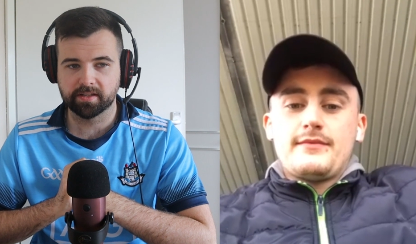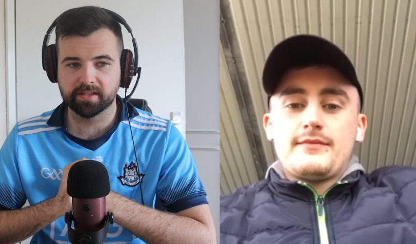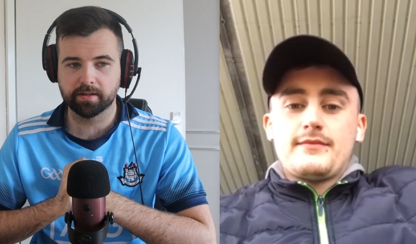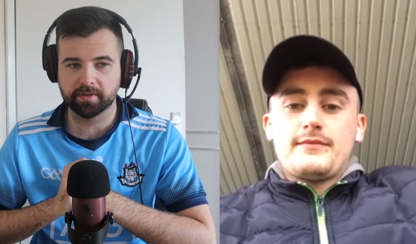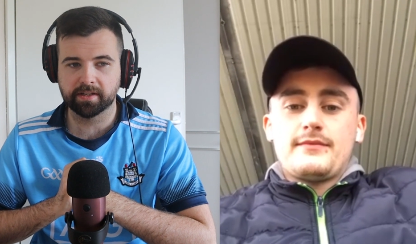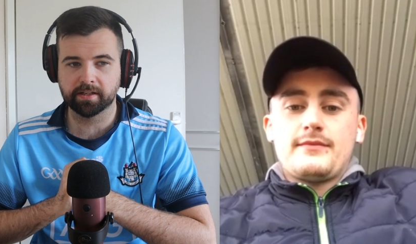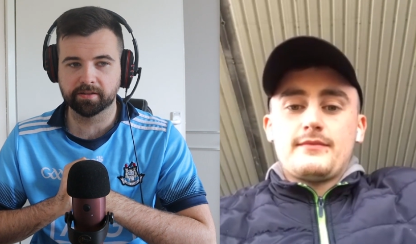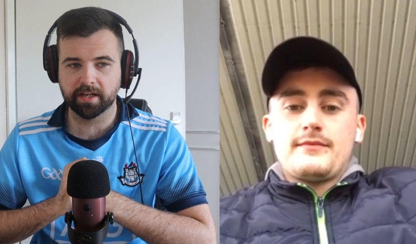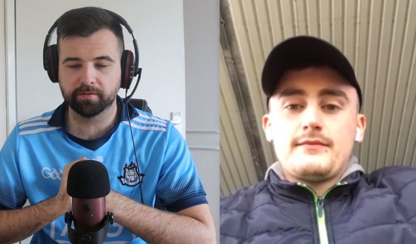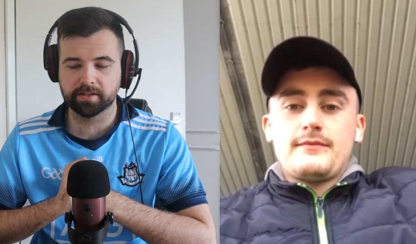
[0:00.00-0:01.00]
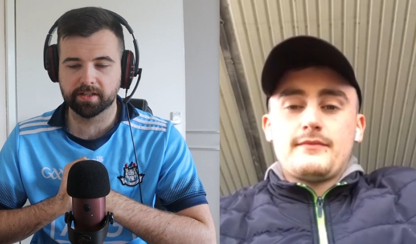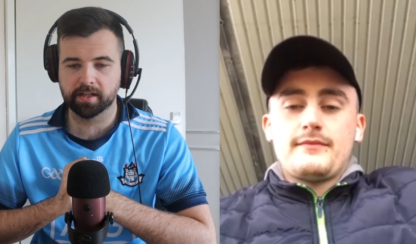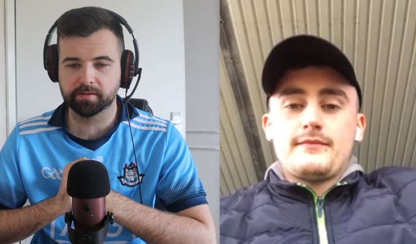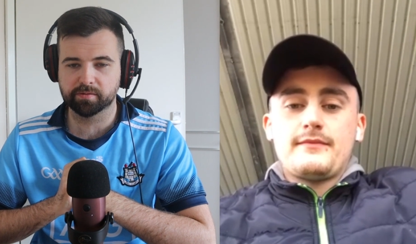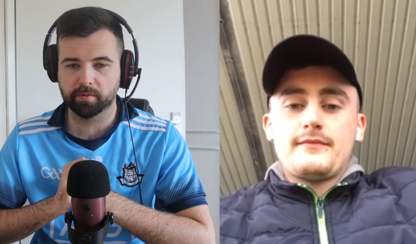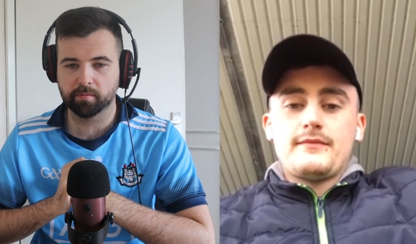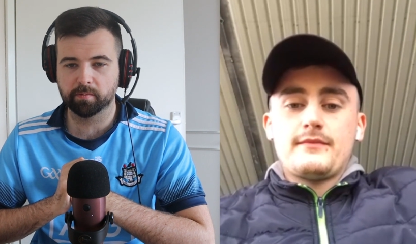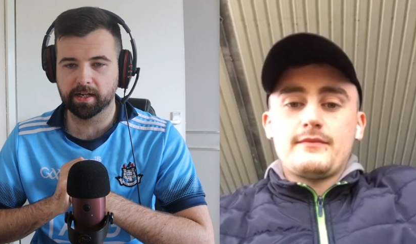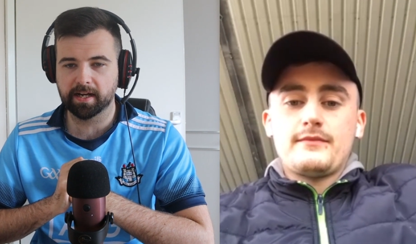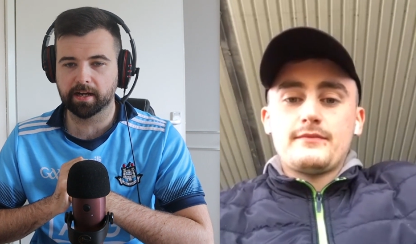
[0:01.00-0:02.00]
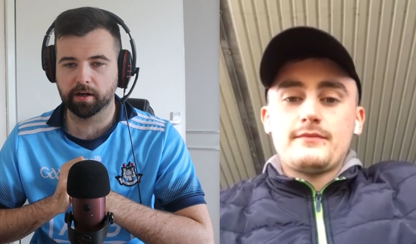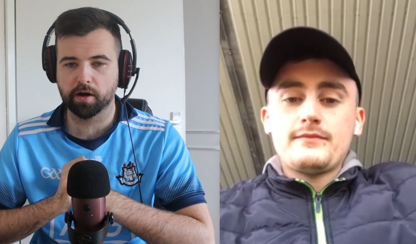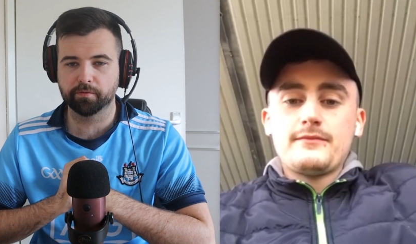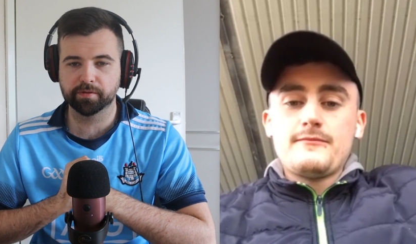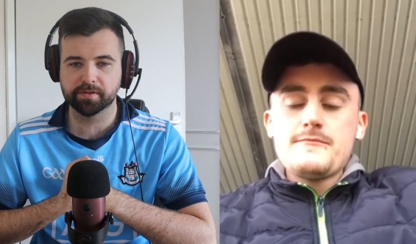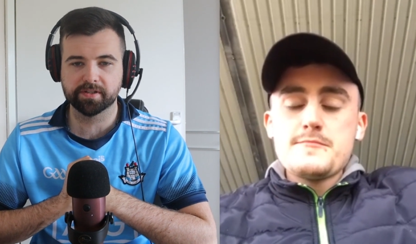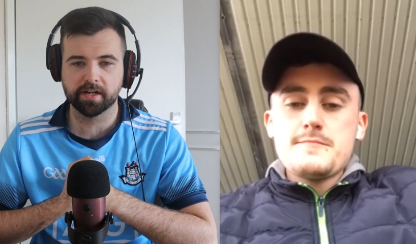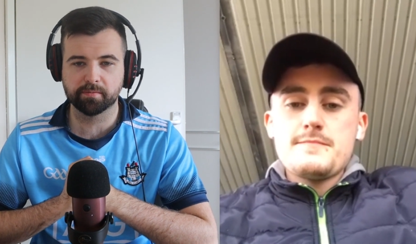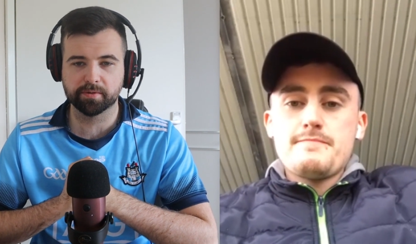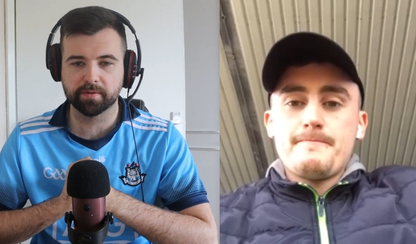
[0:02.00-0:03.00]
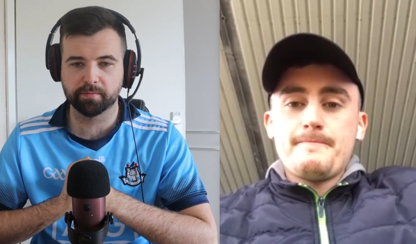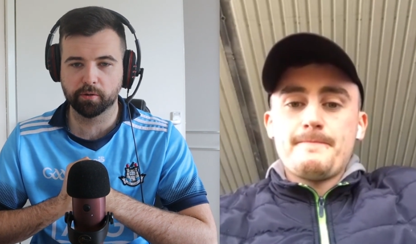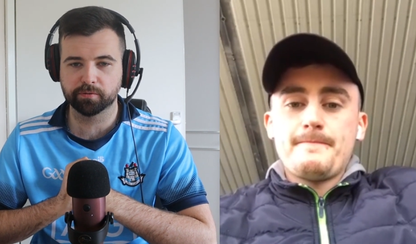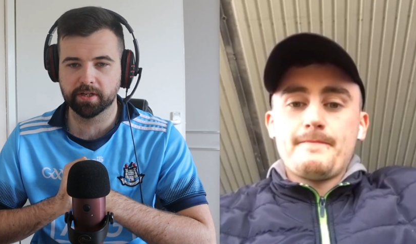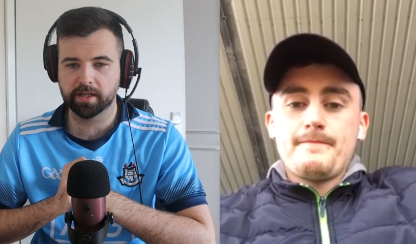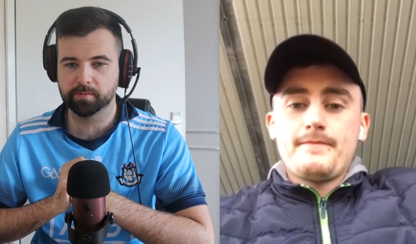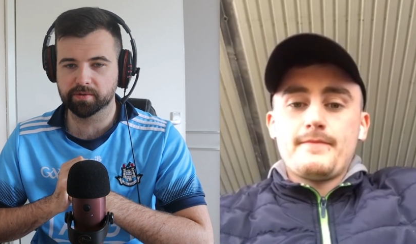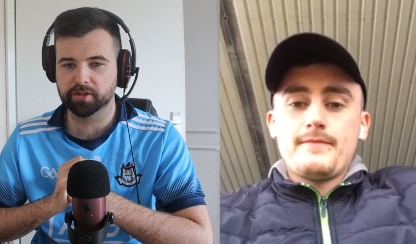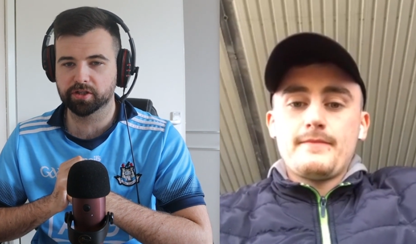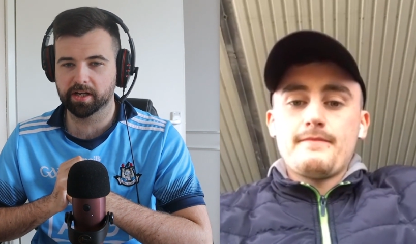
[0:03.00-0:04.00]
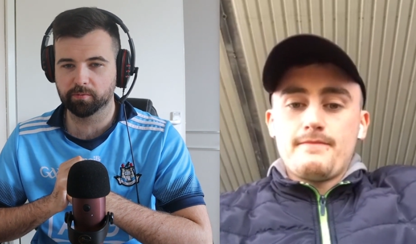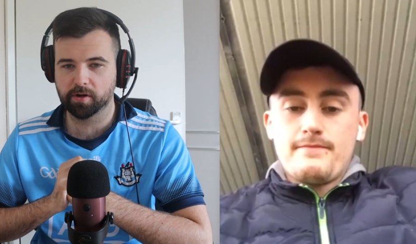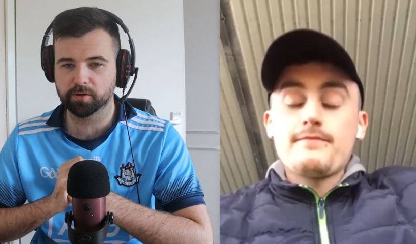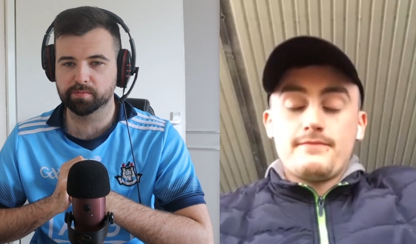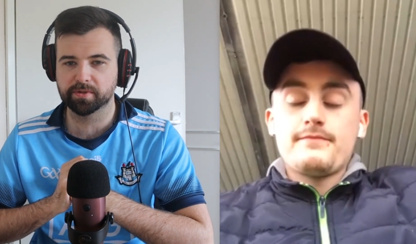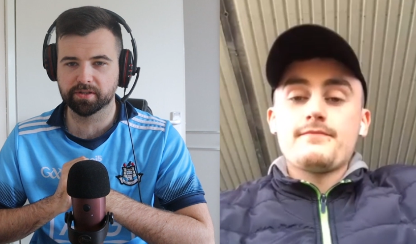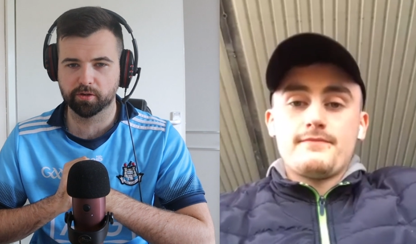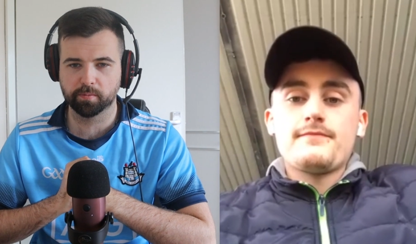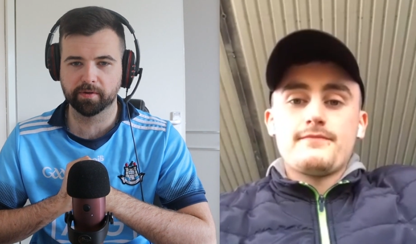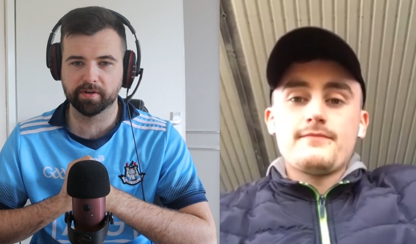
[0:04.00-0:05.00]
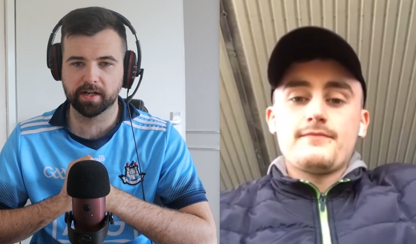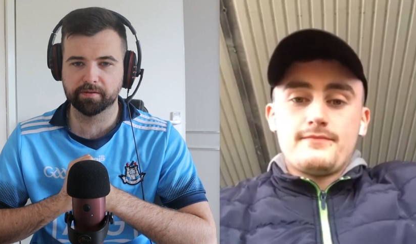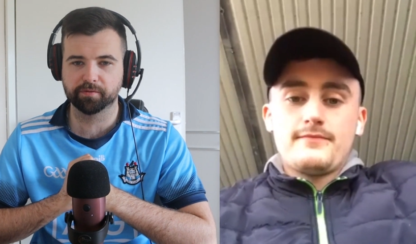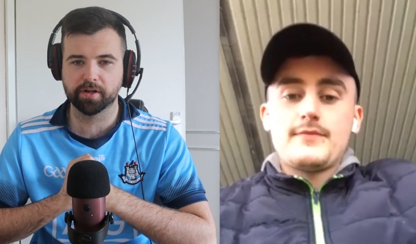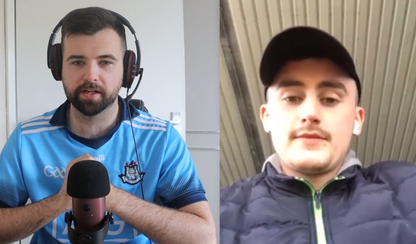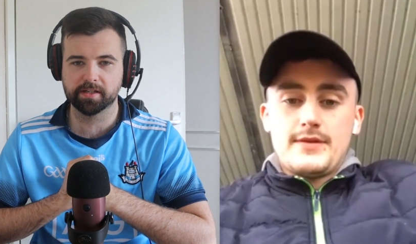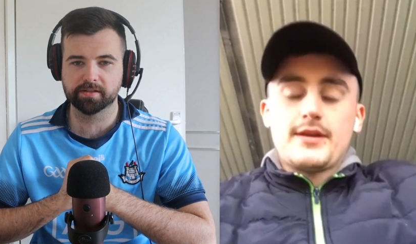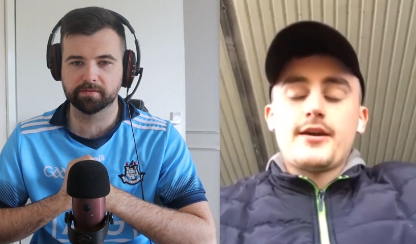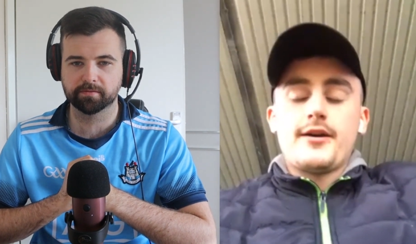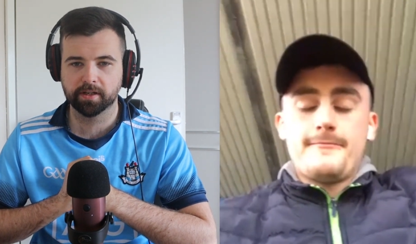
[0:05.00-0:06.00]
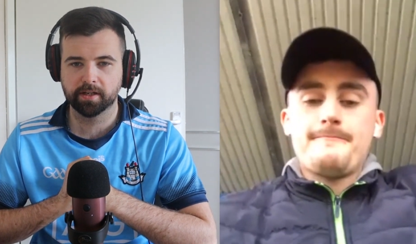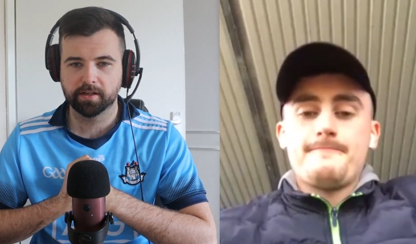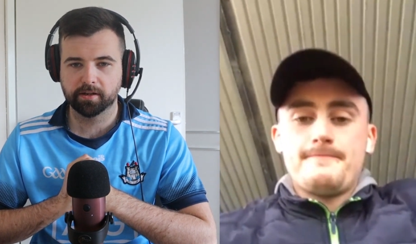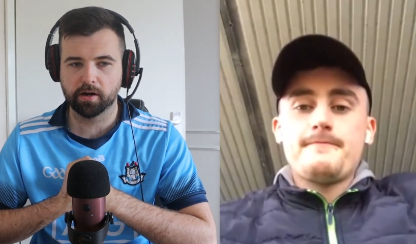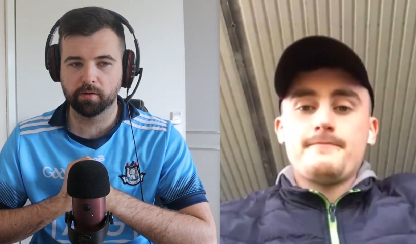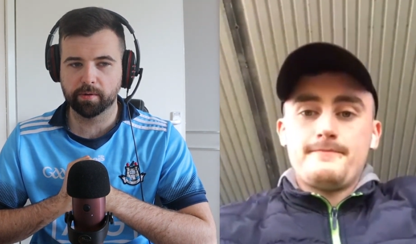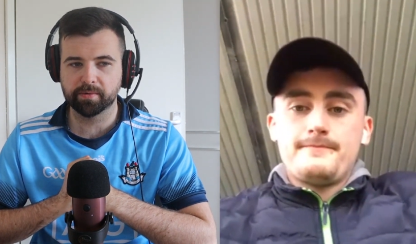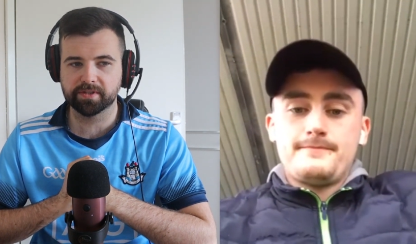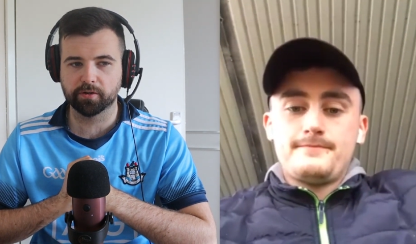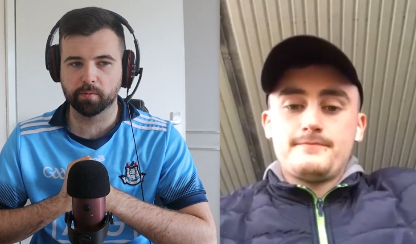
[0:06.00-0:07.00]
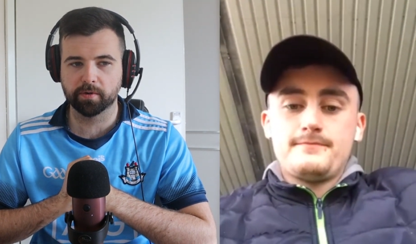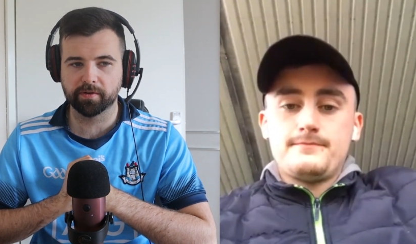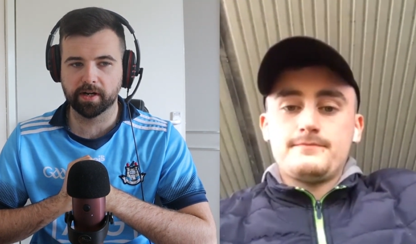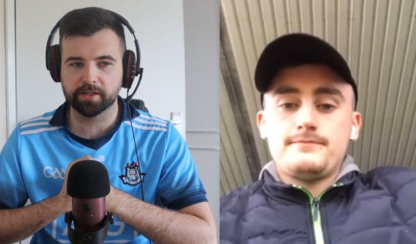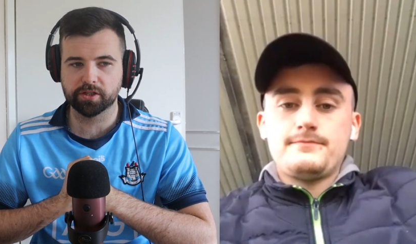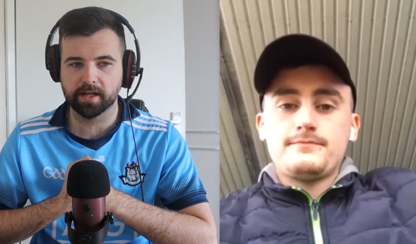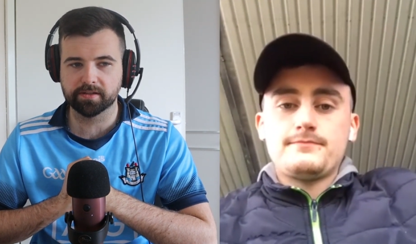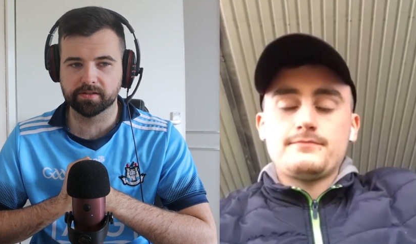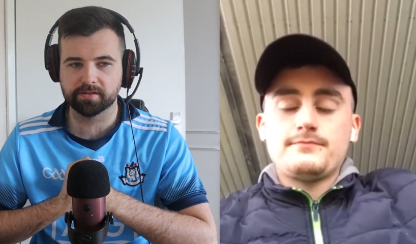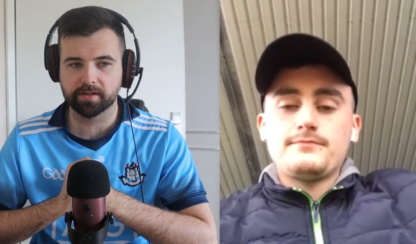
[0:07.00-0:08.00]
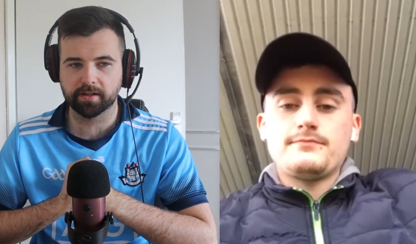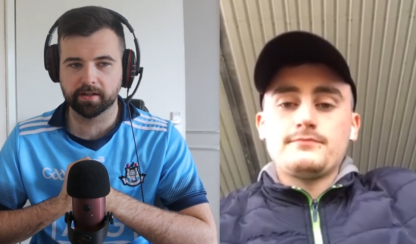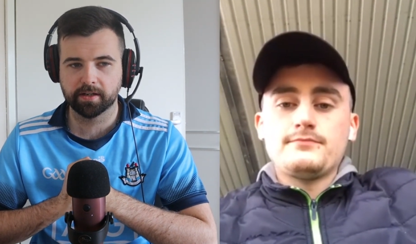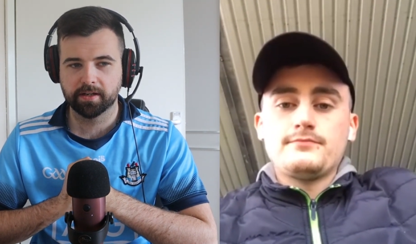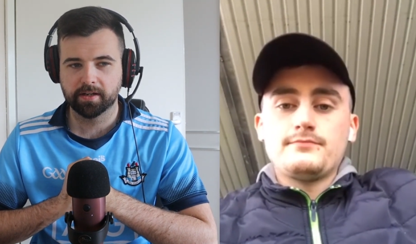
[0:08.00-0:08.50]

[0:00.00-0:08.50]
Speaker 1: They seemed that you could definitely tell there was probably a lack of confidence there between both teams. Like Shane Walsh missed a couple of early frees, and yeah. Galway missed a couple of early chances. Like